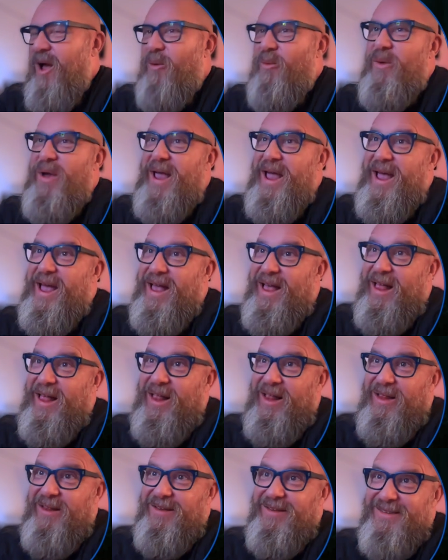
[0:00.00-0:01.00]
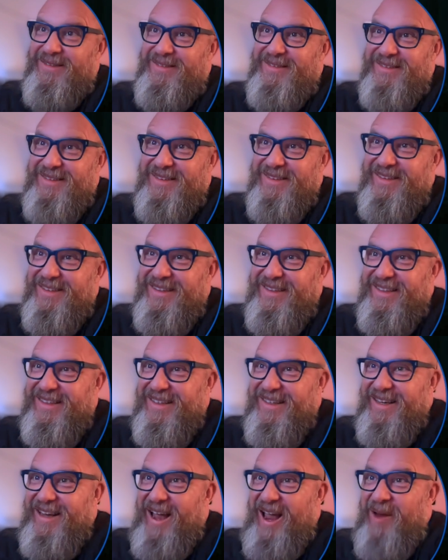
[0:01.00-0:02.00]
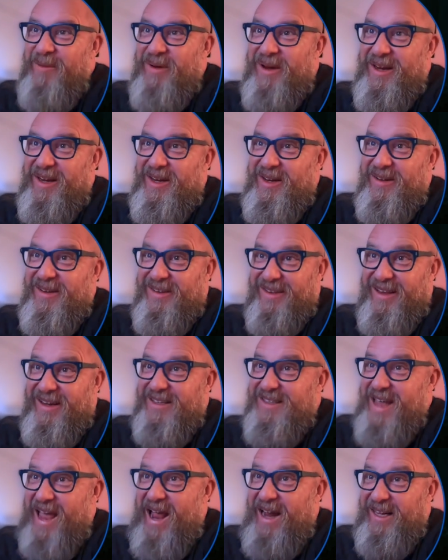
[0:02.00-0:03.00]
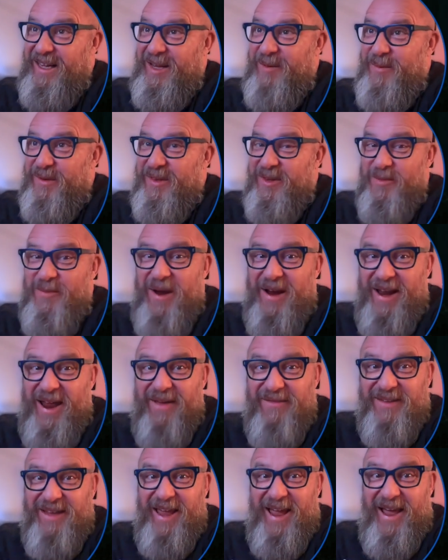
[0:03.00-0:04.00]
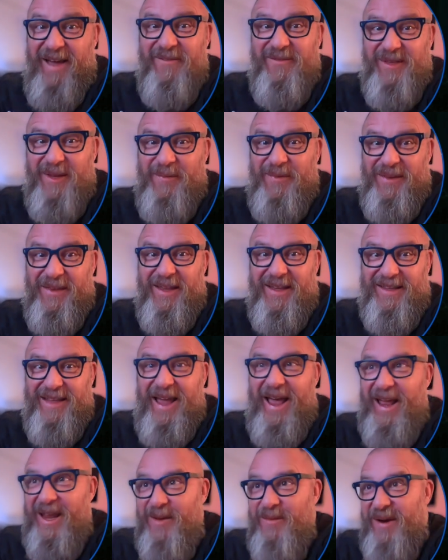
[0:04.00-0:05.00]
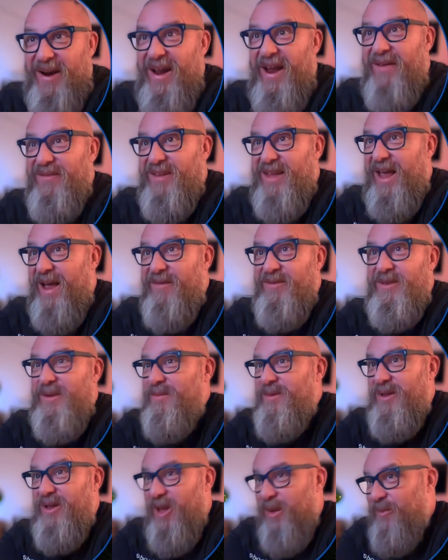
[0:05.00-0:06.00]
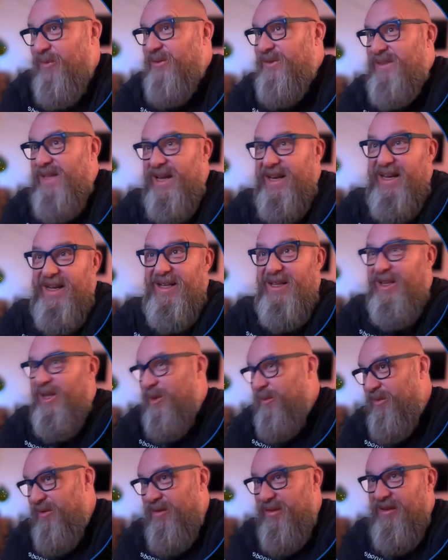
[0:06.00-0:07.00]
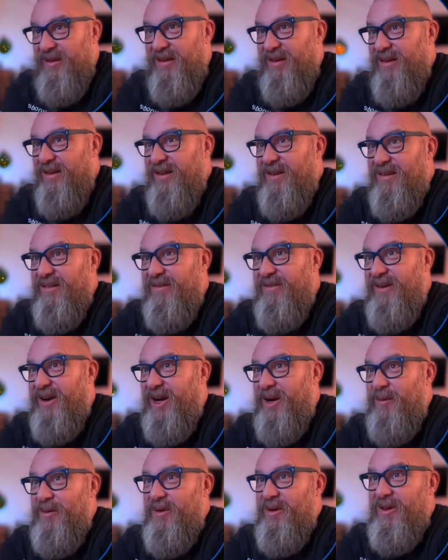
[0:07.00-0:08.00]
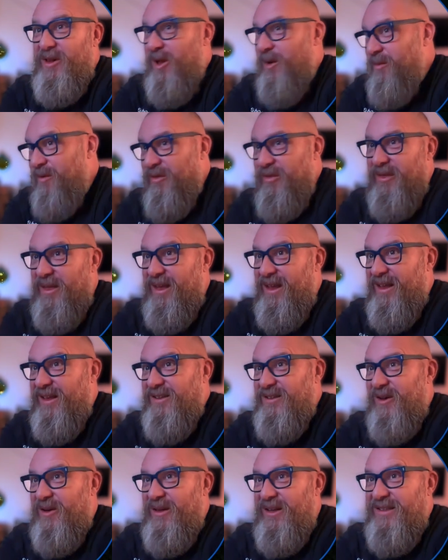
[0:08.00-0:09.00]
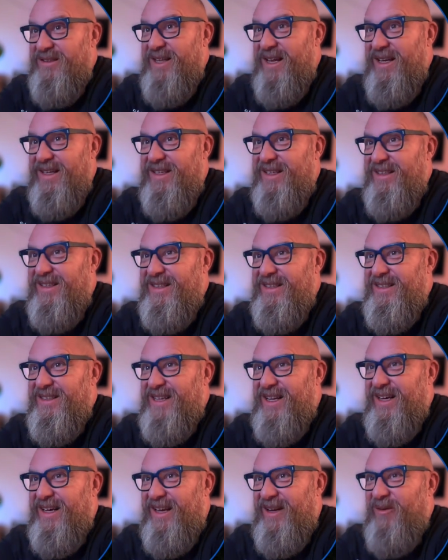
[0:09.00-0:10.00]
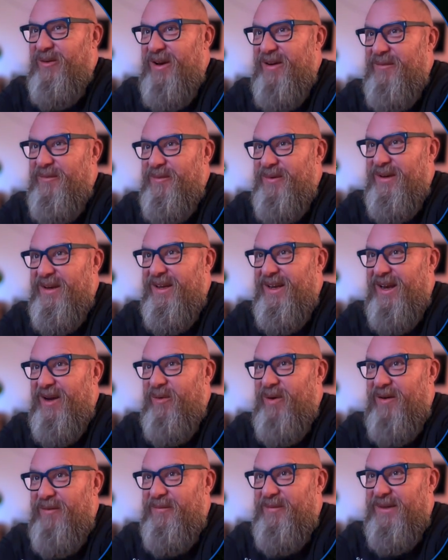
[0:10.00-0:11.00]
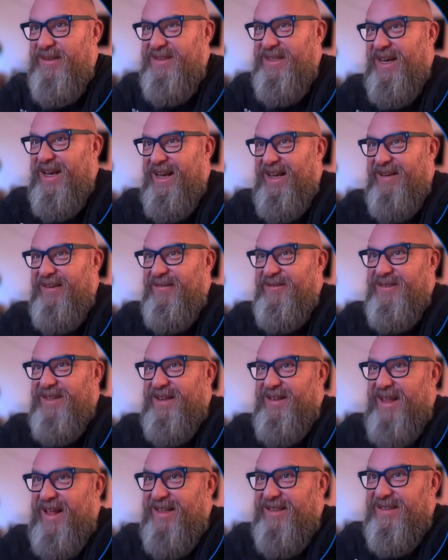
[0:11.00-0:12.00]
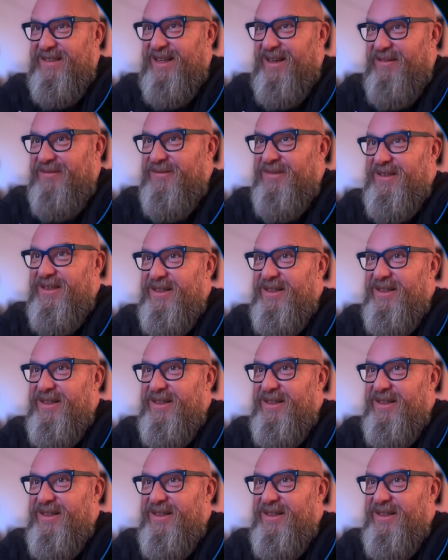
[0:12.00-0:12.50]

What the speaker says: Well, I mean, exactly, but you might have to have something like that. You might have to have some global setting, global variable, global thing. So let's not get away from ourselves on that stuff.